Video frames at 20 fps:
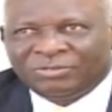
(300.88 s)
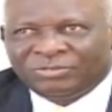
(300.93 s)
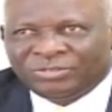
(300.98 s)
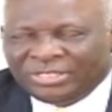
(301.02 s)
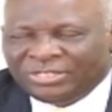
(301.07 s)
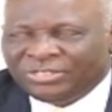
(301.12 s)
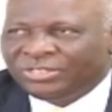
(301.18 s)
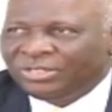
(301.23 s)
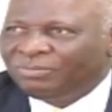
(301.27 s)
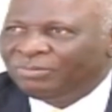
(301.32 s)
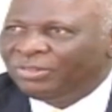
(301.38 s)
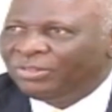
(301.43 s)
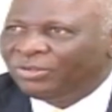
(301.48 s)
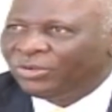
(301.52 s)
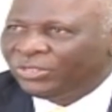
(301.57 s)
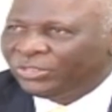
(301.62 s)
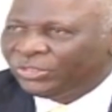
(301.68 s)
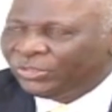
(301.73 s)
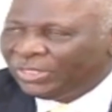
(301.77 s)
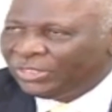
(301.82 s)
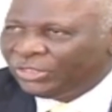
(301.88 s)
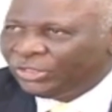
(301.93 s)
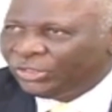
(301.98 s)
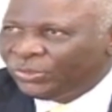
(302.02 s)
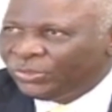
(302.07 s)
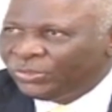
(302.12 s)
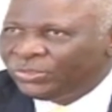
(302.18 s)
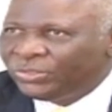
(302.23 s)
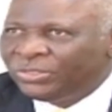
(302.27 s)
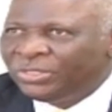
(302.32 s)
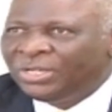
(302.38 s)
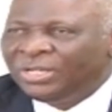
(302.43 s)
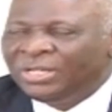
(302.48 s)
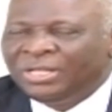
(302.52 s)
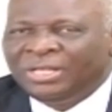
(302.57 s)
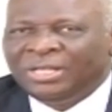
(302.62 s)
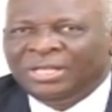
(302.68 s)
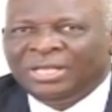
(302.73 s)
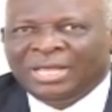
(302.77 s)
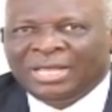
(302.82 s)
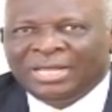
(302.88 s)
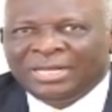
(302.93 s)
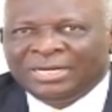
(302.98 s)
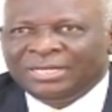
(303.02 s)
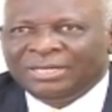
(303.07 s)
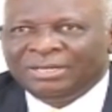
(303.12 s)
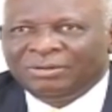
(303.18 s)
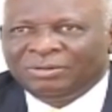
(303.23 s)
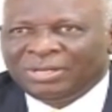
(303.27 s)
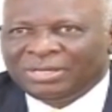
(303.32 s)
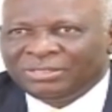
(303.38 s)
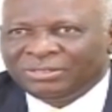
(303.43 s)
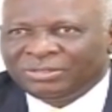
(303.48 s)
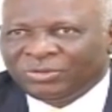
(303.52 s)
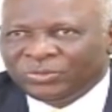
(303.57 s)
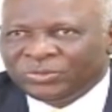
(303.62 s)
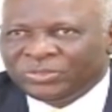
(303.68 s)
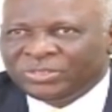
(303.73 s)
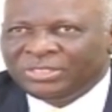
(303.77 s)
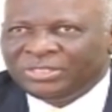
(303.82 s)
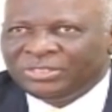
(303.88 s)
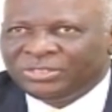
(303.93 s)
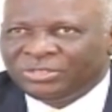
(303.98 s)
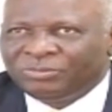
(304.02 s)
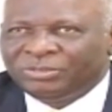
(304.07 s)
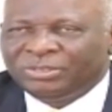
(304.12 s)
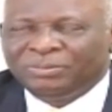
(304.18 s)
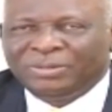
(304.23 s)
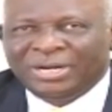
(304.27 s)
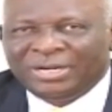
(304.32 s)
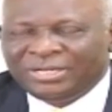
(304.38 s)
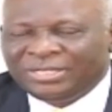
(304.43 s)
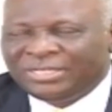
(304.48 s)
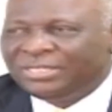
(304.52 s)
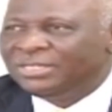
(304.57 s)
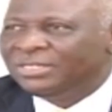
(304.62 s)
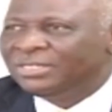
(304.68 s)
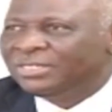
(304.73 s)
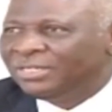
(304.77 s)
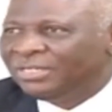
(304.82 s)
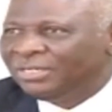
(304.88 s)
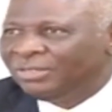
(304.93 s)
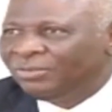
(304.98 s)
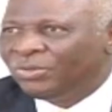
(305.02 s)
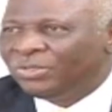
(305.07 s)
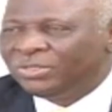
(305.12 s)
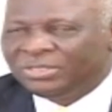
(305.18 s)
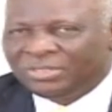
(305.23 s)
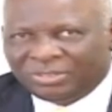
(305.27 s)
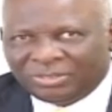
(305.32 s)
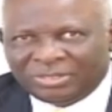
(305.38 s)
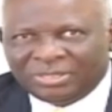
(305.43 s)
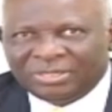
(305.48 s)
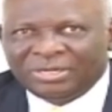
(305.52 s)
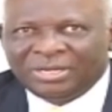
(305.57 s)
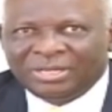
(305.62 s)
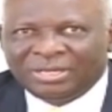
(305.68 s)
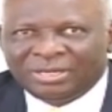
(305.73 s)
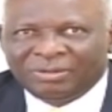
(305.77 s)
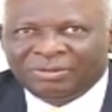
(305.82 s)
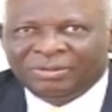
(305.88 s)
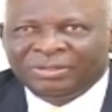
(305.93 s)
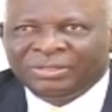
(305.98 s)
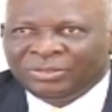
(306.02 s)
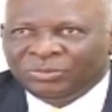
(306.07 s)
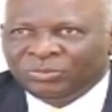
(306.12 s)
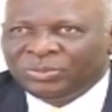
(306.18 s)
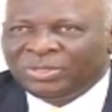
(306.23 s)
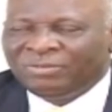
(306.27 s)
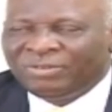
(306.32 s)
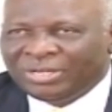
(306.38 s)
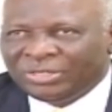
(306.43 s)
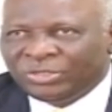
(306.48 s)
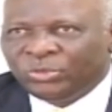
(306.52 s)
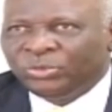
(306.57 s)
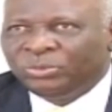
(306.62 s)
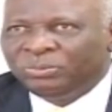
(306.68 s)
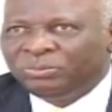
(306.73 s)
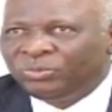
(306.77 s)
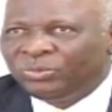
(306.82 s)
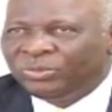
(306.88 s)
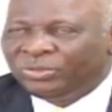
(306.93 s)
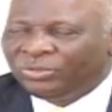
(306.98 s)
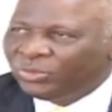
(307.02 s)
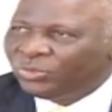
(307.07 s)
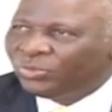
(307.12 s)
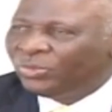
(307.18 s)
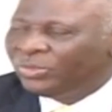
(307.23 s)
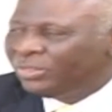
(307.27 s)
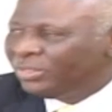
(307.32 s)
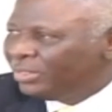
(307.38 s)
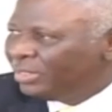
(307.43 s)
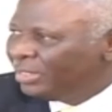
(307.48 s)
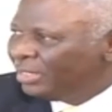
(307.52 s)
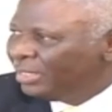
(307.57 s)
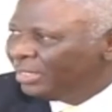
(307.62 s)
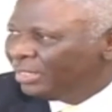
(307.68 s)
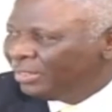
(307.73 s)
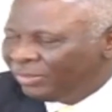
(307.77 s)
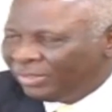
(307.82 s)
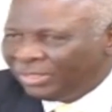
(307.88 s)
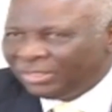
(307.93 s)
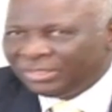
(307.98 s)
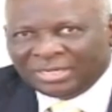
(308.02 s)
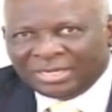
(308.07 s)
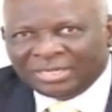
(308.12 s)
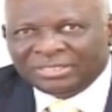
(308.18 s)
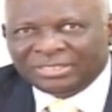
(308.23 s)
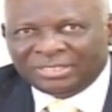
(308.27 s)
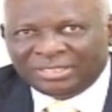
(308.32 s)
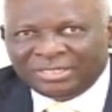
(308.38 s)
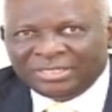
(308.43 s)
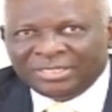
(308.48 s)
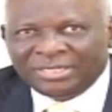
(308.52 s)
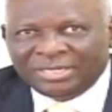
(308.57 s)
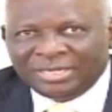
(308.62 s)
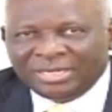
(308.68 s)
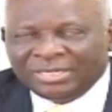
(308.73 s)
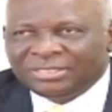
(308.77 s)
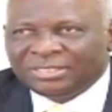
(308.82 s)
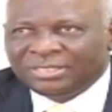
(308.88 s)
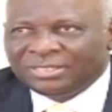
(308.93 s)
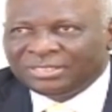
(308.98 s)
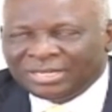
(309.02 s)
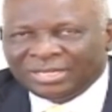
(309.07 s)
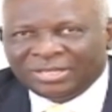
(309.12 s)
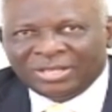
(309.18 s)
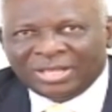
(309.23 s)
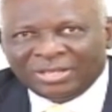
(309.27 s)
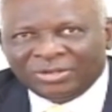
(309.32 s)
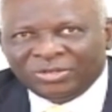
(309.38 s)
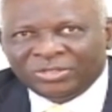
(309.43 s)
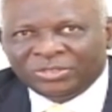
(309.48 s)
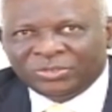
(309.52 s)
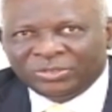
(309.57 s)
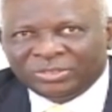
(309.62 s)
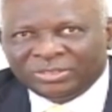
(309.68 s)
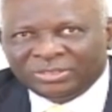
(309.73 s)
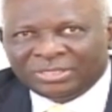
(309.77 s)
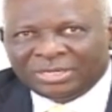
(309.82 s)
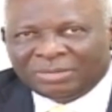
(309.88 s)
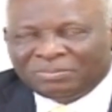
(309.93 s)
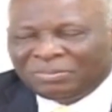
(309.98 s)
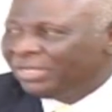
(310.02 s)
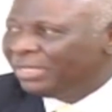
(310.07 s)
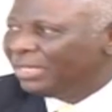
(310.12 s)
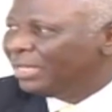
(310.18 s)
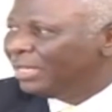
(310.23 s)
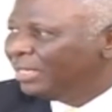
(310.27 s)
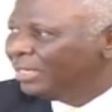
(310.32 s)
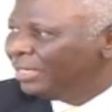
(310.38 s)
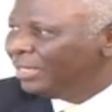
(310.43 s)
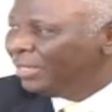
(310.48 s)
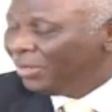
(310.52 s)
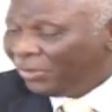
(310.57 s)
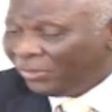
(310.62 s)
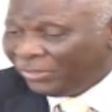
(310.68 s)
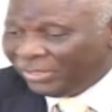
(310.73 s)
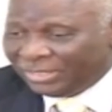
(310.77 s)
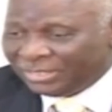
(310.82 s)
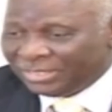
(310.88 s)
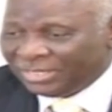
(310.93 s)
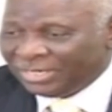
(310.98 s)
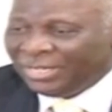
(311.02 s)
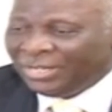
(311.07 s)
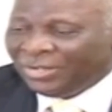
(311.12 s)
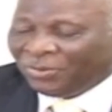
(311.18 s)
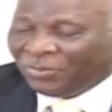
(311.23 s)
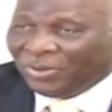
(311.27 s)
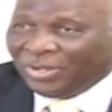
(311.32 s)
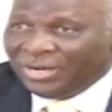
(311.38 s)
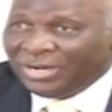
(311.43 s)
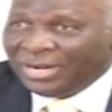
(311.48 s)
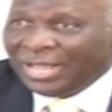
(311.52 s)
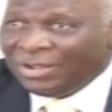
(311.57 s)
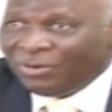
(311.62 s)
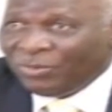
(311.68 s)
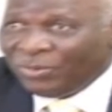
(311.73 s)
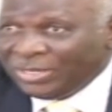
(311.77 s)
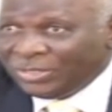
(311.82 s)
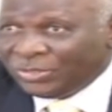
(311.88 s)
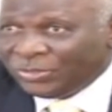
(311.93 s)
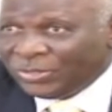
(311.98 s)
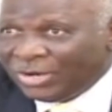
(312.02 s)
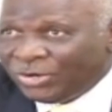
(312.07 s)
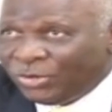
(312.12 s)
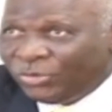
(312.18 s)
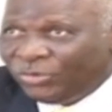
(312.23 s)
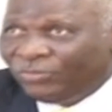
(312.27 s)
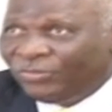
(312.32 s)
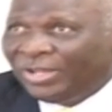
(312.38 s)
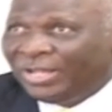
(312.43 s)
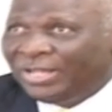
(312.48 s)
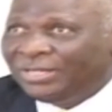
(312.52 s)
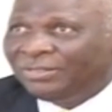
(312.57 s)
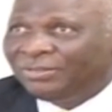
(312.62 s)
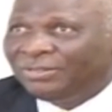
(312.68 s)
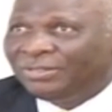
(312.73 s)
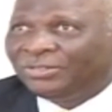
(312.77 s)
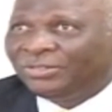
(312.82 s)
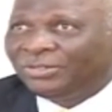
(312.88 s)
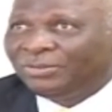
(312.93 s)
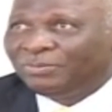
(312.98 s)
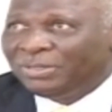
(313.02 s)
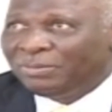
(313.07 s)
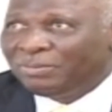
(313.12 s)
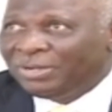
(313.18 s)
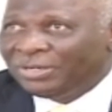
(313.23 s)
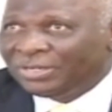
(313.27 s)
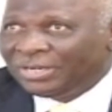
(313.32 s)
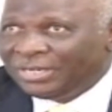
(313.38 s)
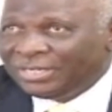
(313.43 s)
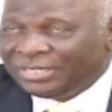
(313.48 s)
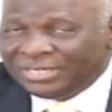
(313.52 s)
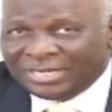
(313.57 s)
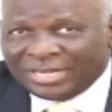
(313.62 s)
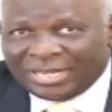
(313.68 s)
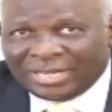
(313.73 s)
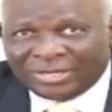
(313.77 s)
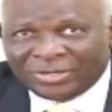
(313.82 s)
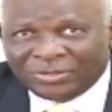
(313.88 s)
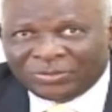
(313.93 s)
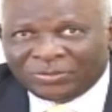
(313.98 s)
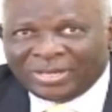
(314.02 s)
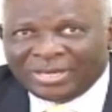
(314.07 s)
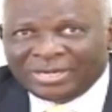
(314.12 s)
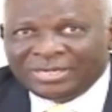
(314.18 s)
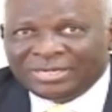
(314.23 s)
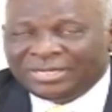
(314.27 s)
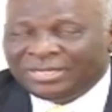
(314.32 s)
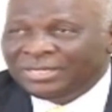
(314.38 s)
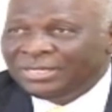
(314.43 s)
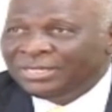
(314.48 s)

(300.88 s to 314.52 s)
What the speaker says: seen some of the cultural shows, and I could see some similarities in what we have at home with those ones that I see here since I got to Jamaica. Oh yes, well, I went to Hanover something about a year ago, and